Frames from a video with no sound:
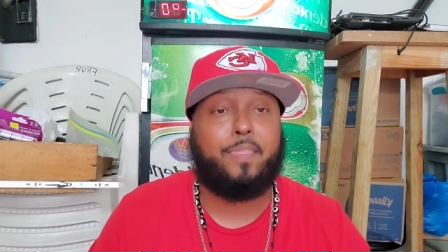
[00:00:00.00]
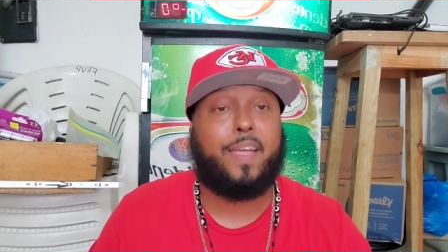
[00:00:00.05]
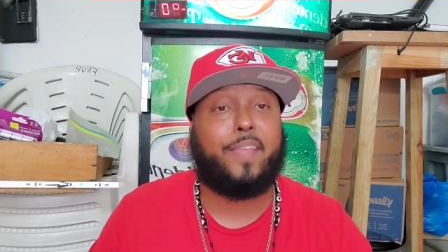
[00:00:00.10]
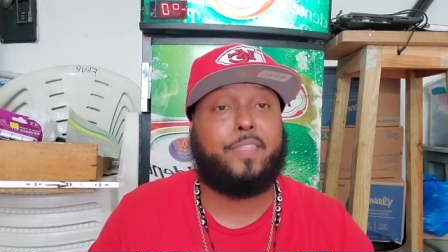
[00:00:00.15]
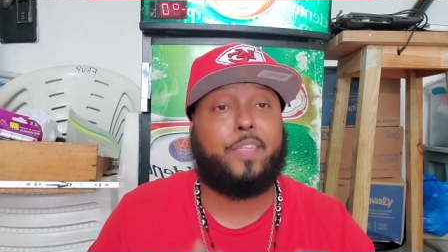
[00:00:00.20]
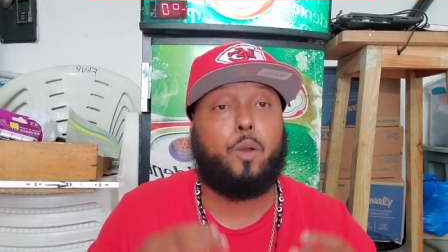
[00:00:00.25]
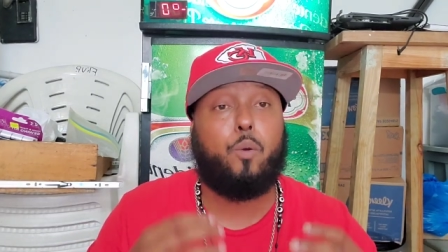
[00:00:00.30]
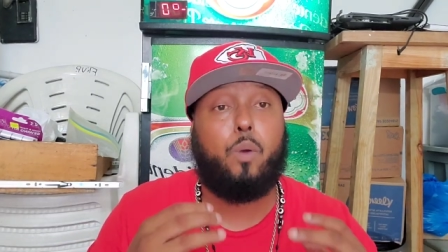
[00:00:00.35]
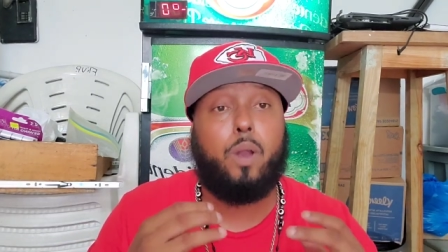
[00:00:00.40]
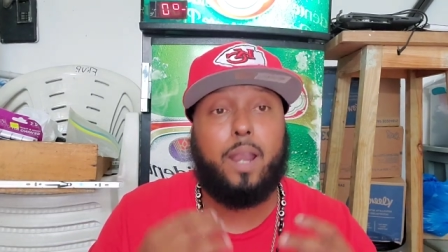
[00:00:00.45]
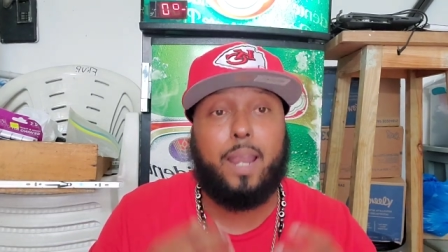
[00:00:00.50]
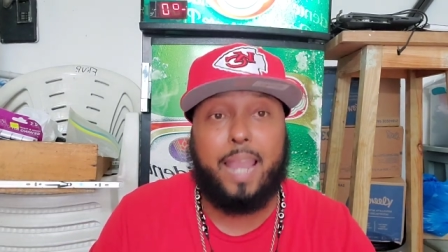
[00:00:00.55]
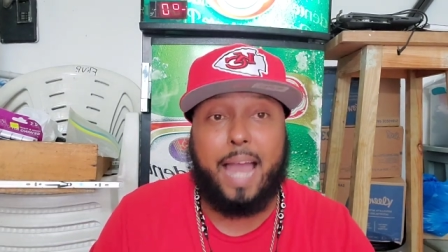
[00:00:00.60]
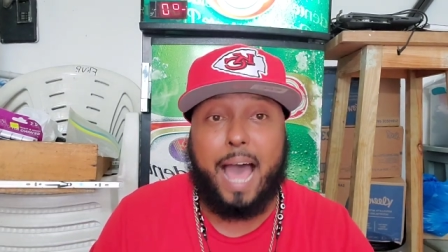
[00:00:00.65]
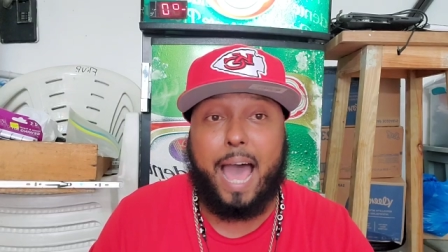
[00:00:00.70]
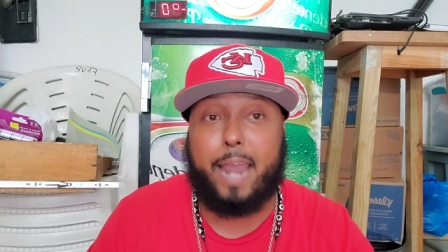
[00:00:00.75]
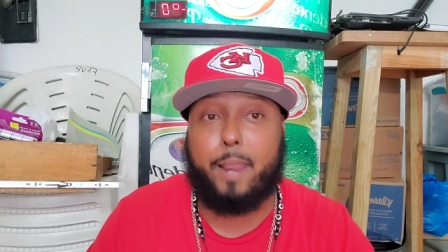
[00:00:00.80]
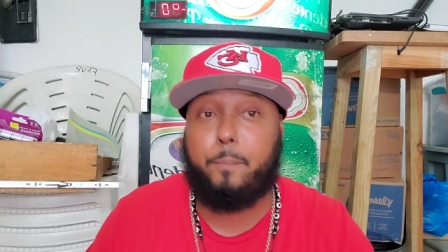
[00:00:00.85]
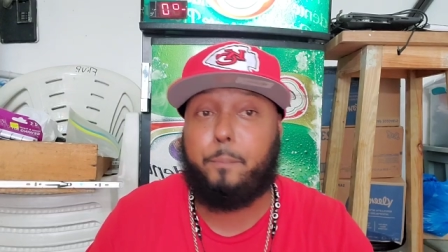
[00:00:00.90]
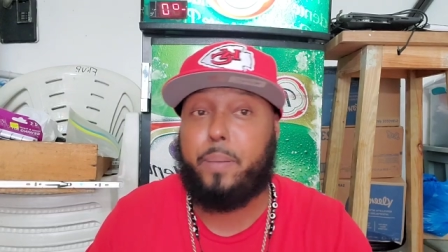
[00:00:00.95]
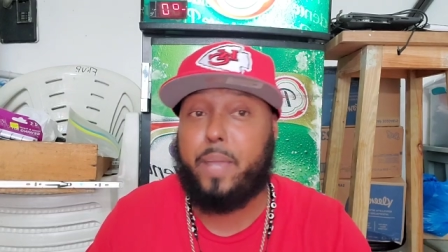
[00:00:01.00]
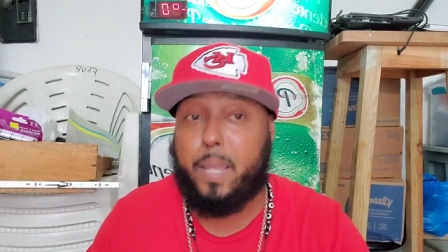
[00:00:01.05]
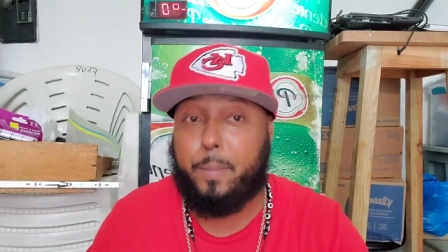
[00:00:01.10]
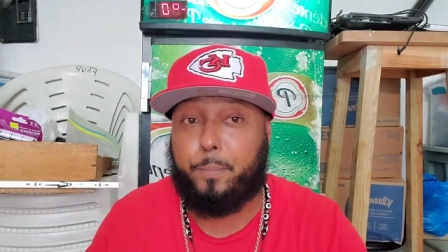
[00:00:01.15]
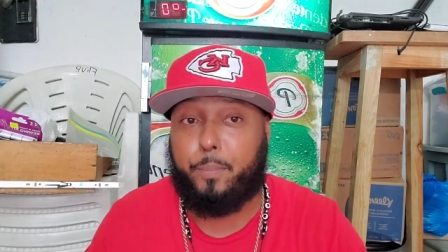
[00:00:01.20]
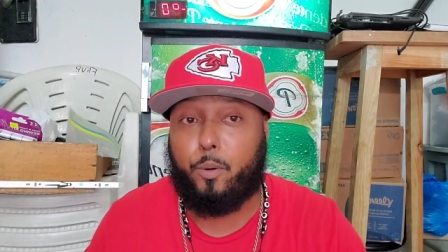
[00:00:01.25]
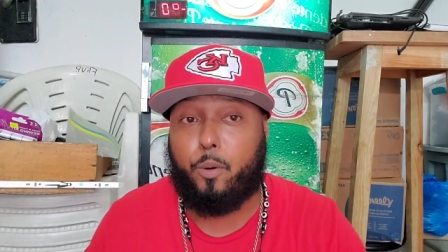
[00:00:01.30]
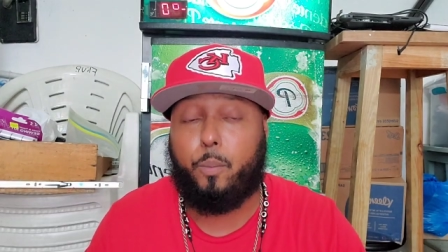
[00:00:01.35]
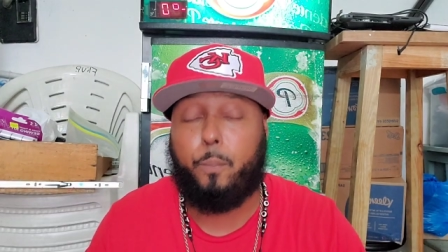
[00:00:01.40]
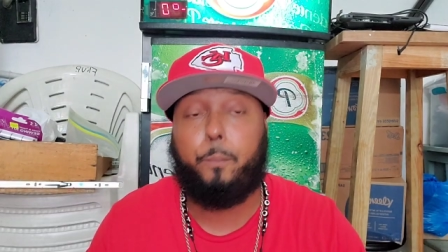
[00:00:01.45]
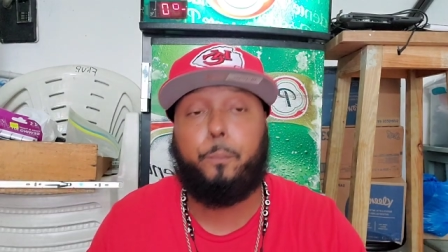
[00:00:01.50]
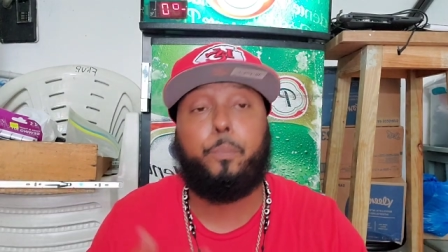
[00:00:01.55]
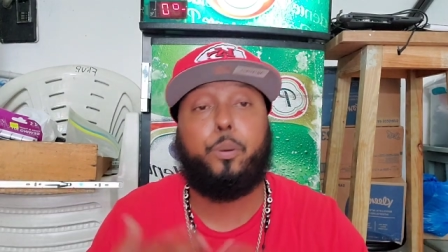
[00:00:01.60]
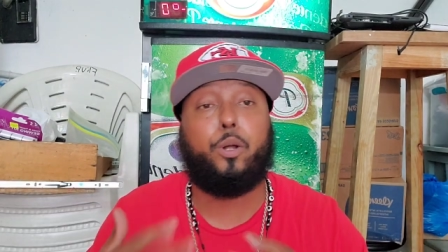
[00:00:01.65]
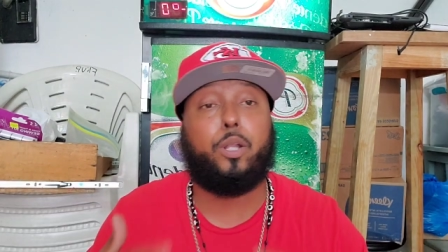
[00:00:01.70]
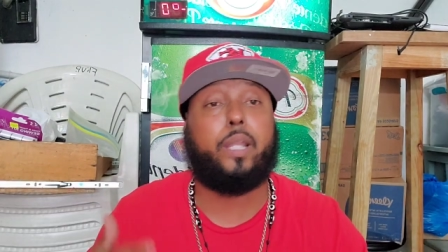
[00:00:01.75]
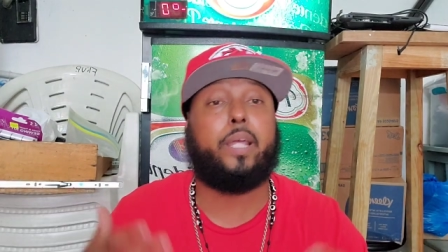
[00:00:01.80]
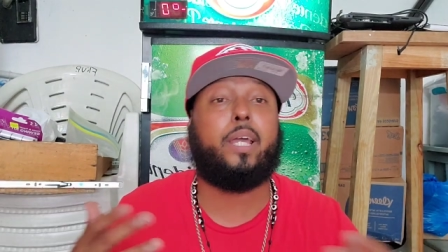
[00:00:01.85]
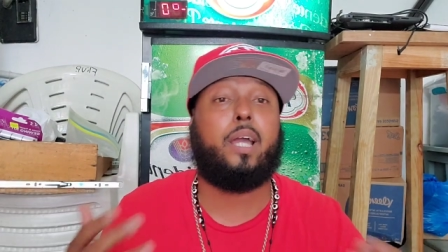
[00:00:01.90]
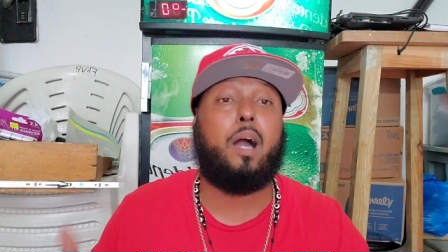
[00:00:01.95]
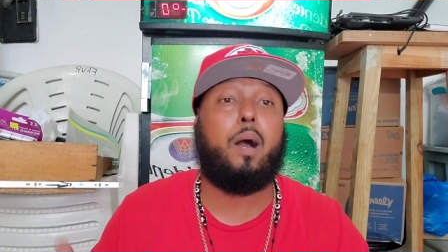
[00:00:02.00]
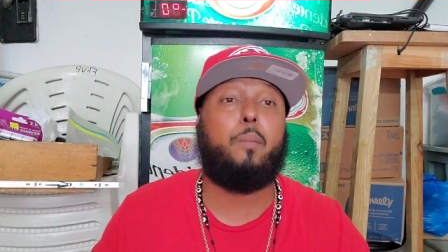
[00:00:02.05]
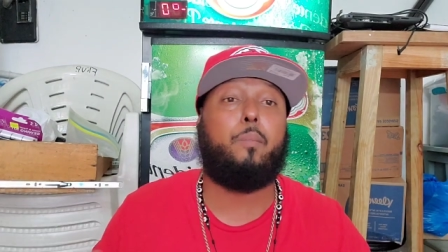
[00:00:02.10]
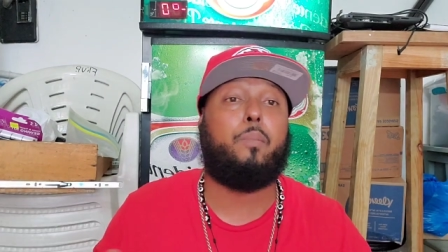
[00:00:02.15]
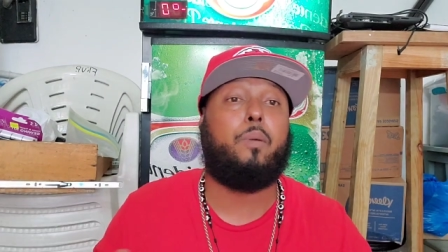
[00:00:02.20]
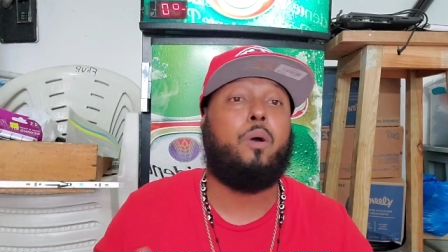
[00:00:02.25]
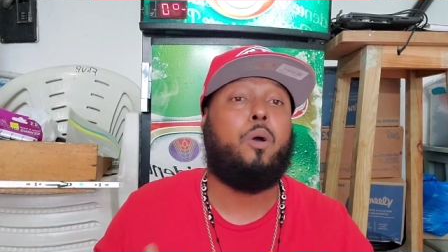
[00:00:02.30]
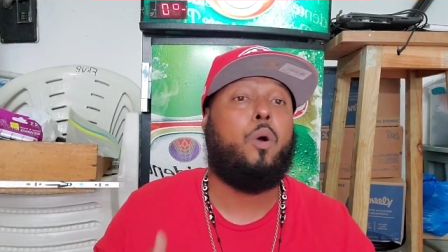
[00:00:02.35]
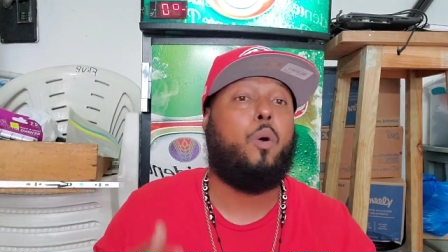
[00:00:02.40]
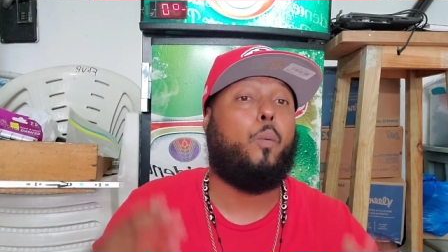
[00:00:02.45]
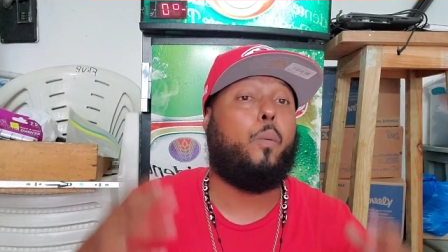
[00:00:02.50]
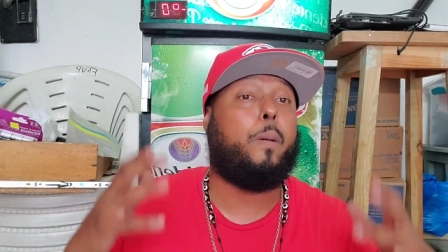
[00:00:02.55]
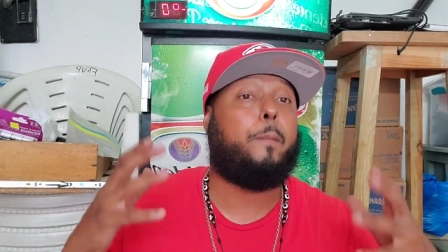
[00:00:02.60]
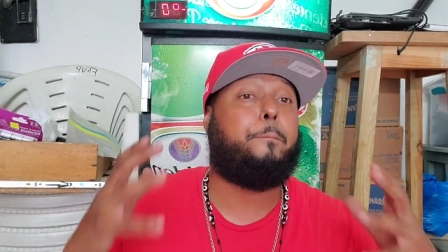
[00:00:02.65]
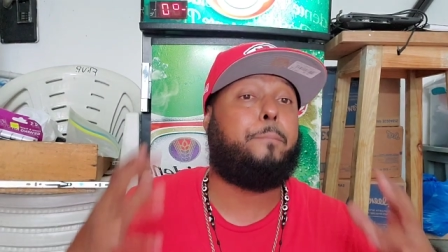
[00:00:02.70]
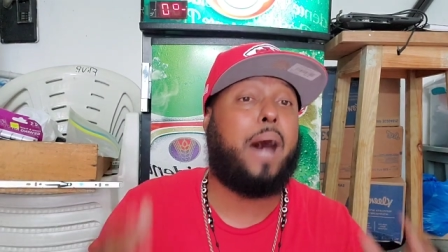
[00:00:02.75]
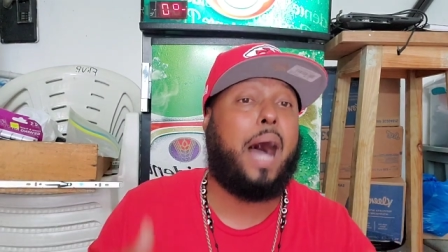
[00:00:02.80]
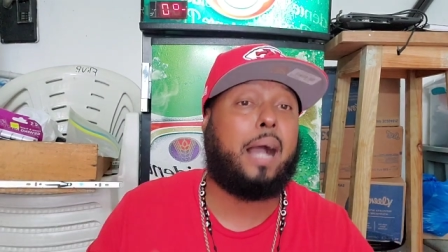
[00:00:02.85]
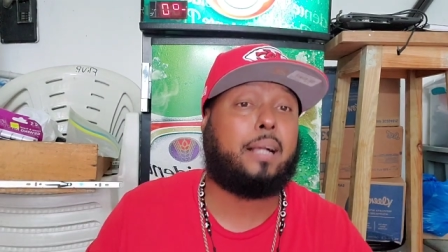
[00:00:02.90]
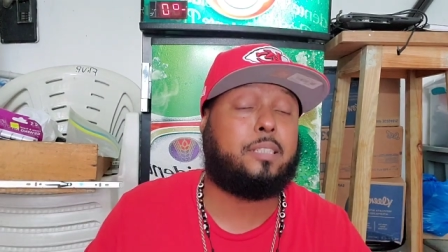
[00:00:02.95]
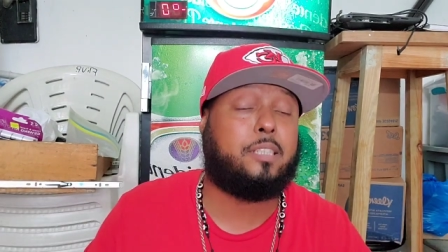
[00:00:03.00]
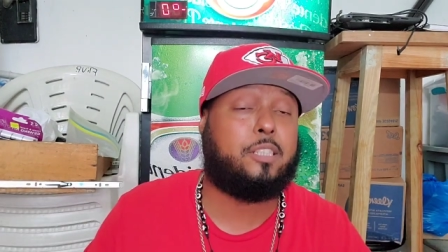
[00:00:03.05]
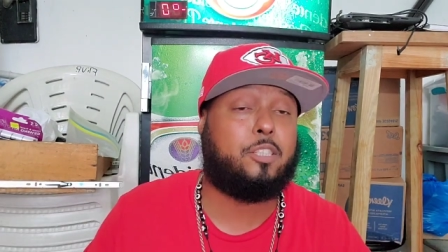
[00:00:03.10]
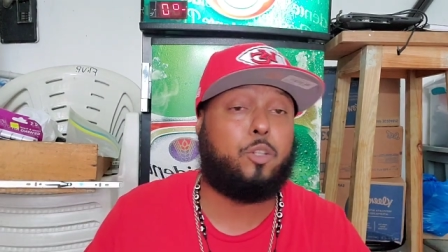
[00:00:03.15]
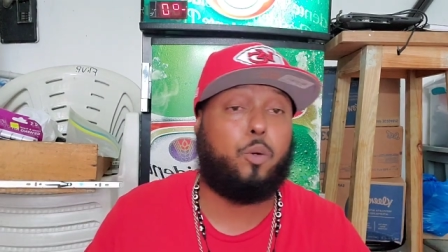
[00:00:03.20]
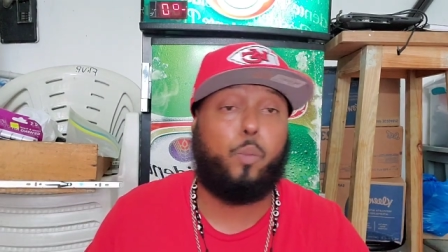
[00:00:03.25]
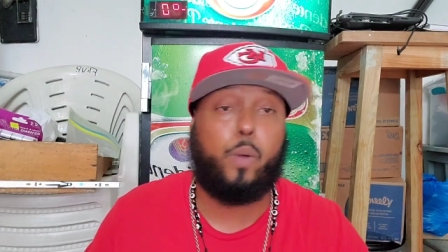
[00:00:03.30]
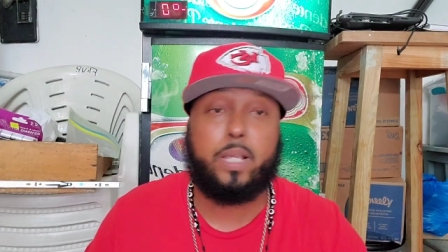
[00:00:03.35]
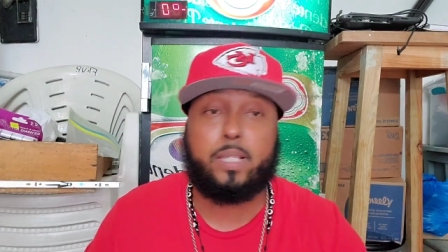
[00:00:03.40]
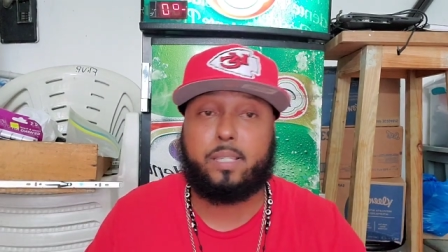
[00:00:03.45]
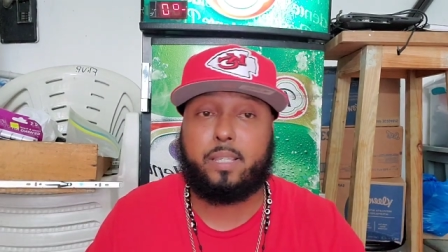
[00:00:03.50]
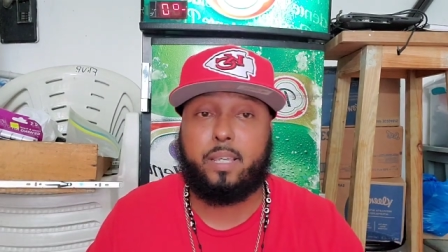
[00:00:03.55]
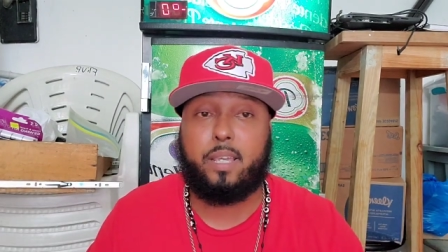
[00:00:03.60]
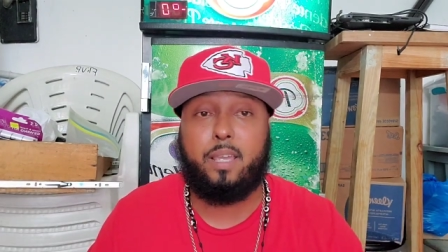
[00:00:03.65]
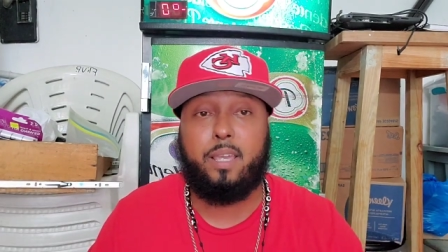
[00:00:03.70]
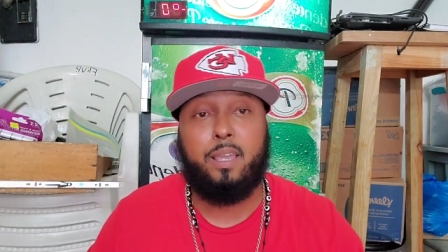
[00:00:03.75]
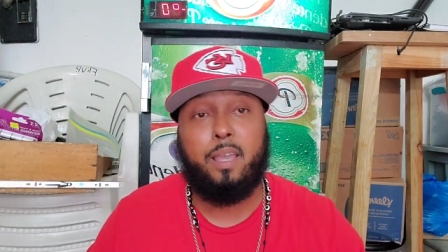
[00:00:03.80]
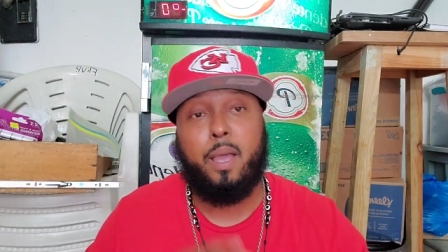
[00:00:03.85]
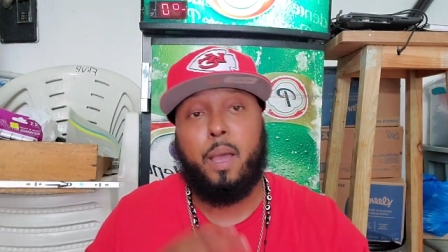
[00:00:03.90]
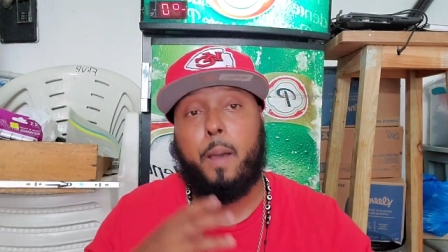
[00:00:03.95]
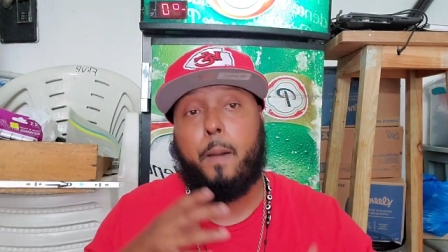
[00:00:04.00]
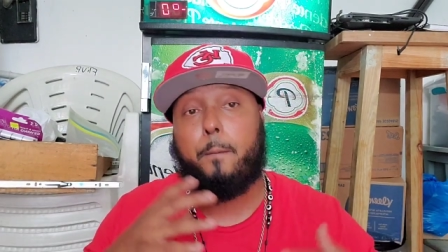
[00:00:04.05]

that there were a lot of people pulling up with boxes of whiskey,